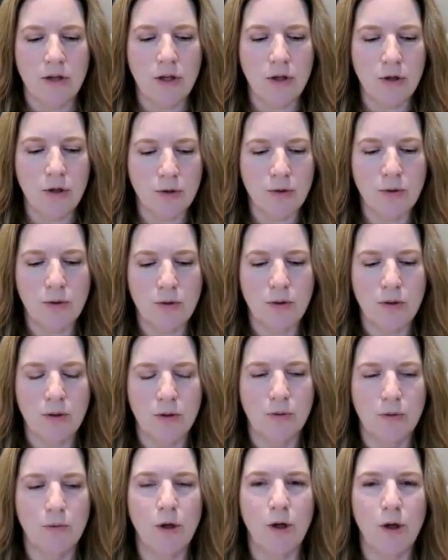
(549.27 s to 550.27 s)

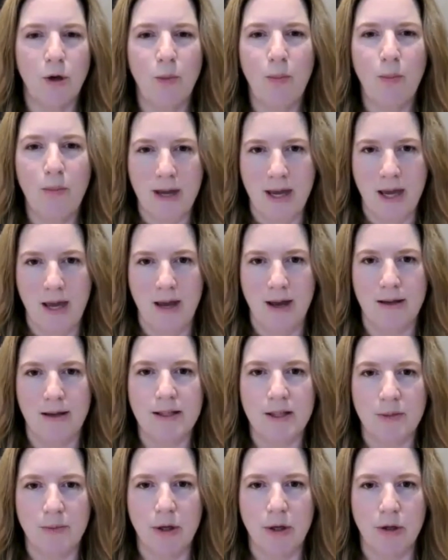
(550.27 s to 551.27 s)
you will be a
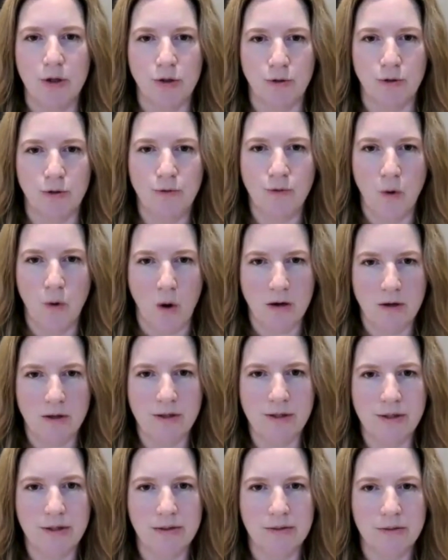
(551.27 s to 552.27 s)
spiritual
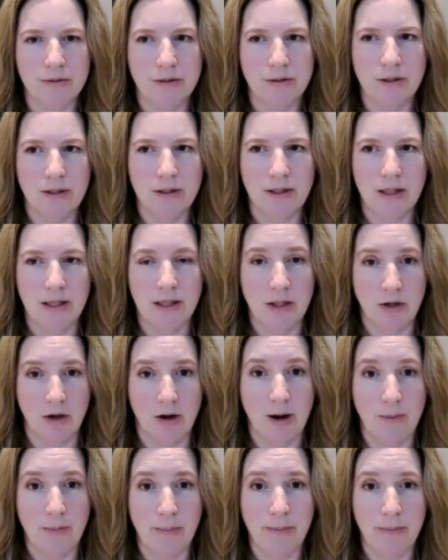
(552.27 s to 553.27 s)
force in
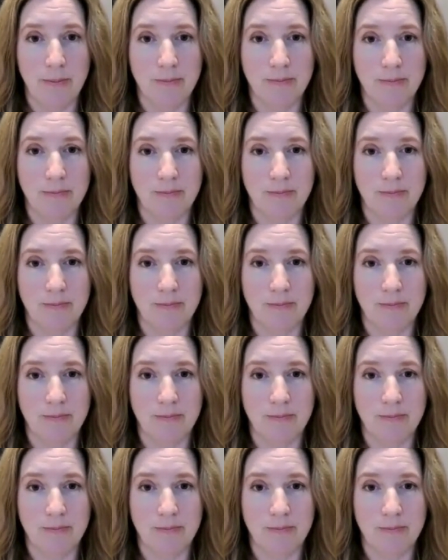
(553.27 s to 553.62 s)
Europe.